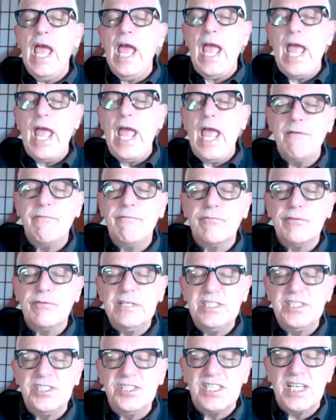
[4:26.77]
every
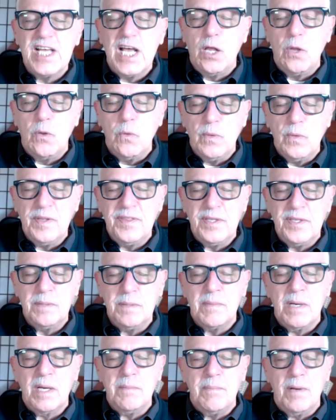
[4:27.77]
cell within
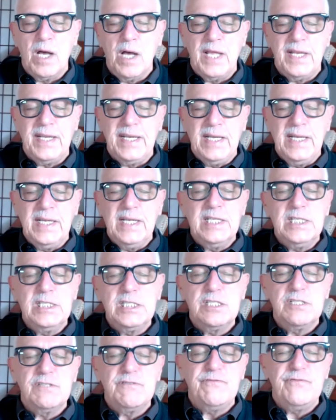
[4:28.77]
my body
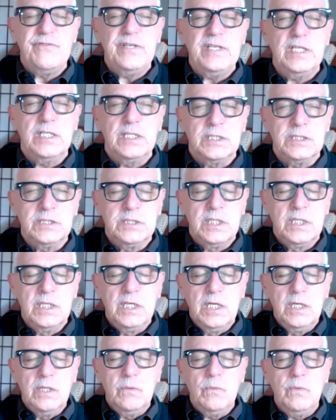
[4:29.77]
is filled
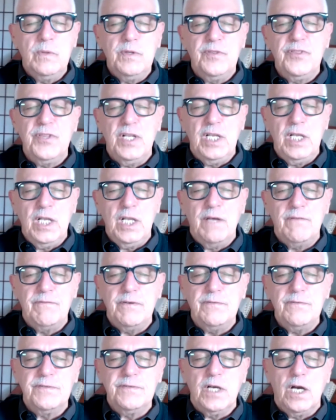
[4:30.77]
with the love
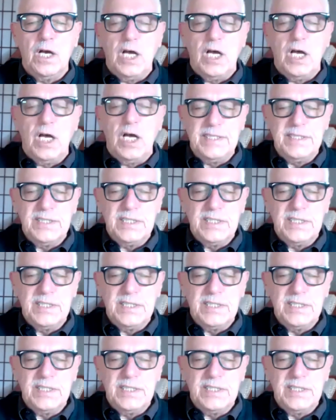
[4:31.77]
of God.